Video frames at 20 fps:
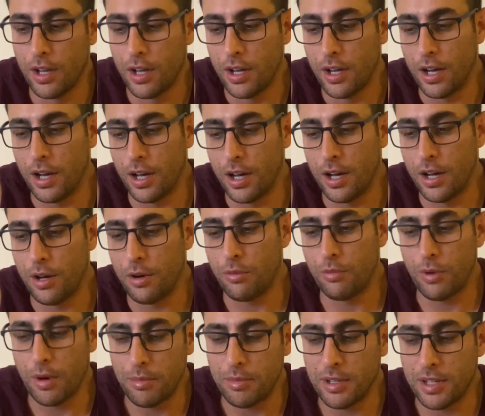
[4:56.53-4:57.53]

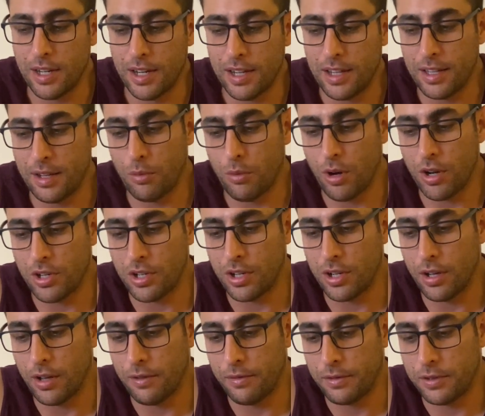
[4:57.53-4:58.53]
rubbed it in, and then washed it
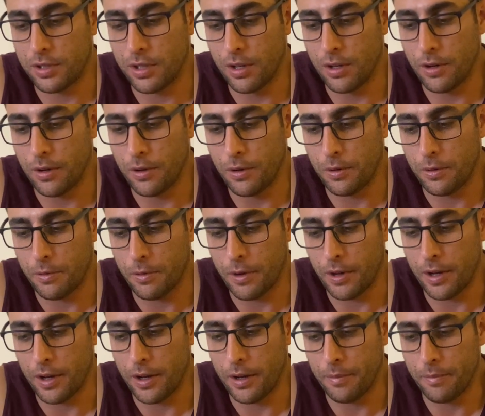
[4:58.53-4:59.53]
off. So
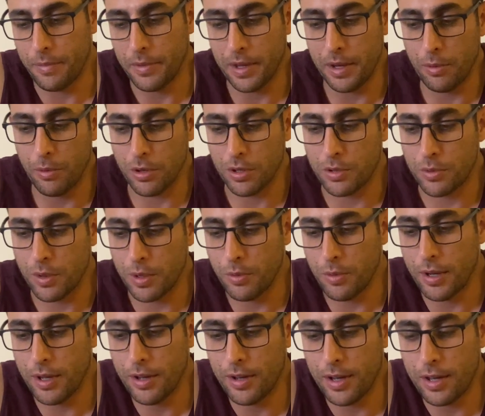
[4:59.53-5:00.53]
it worked really
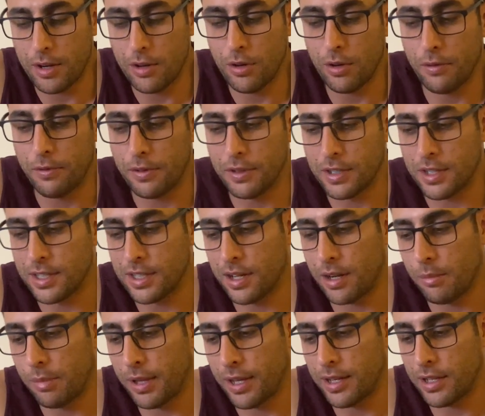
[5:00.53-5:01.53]
well. I don't know if it's because I
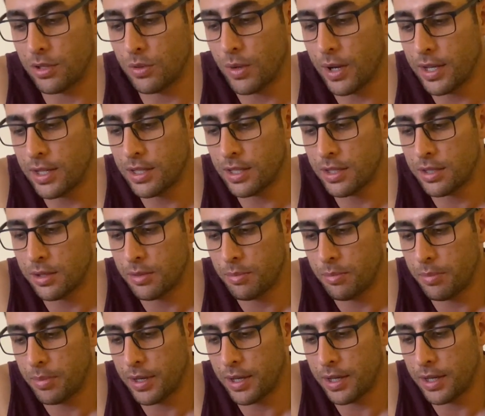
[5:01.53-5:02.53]
applied it twice,
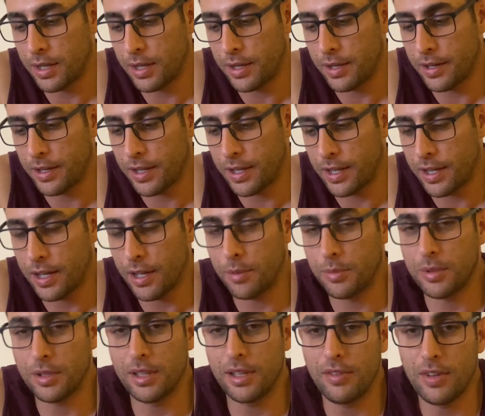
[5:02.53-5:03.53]
but it
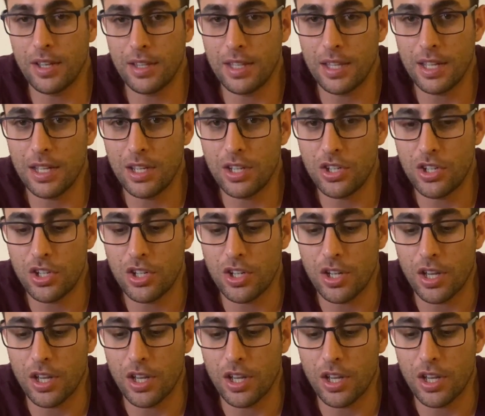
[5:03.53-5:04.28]
helped alleviate the itch,